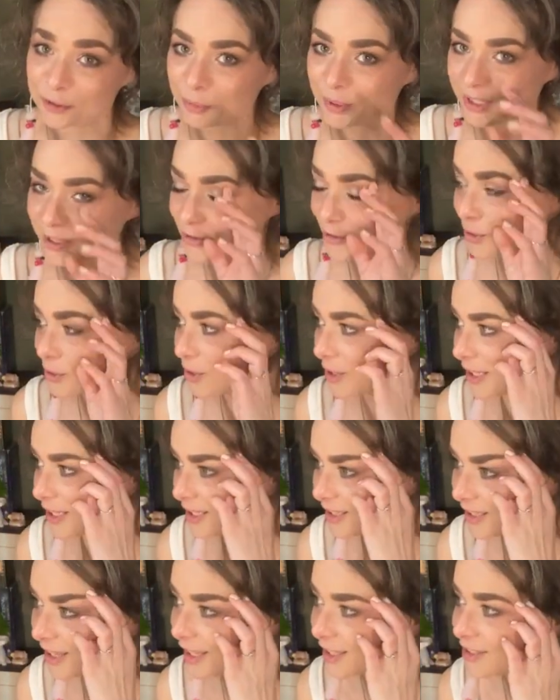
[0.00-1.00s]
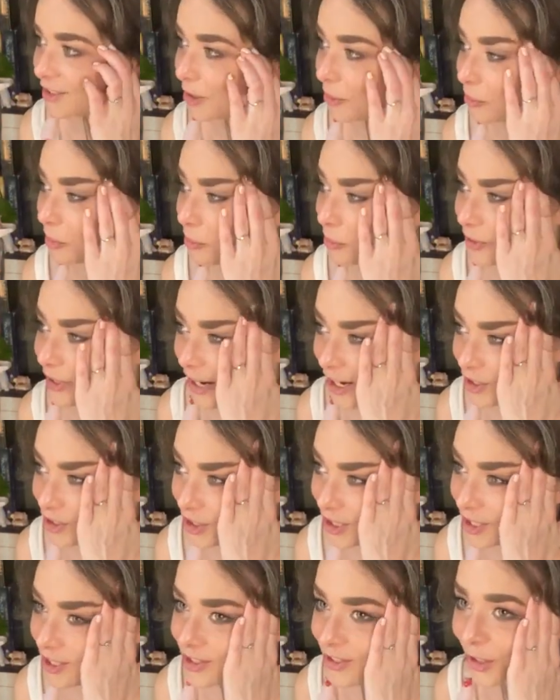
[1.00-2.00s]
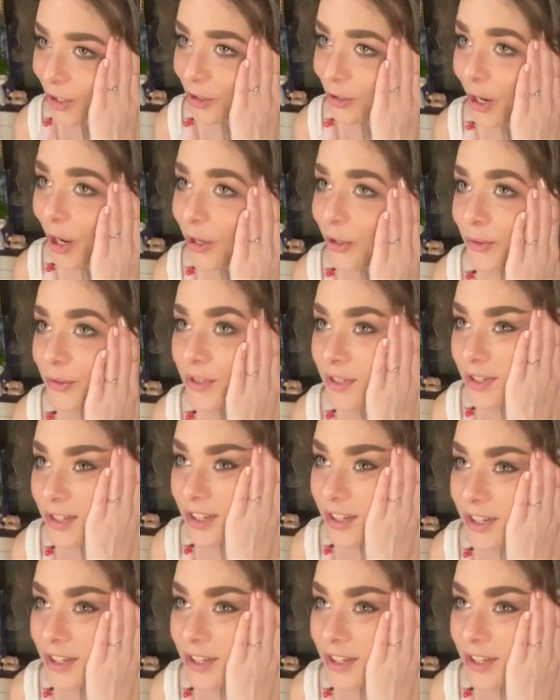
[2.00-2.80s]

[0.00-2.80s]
to me, truly. That some people actually stuck around.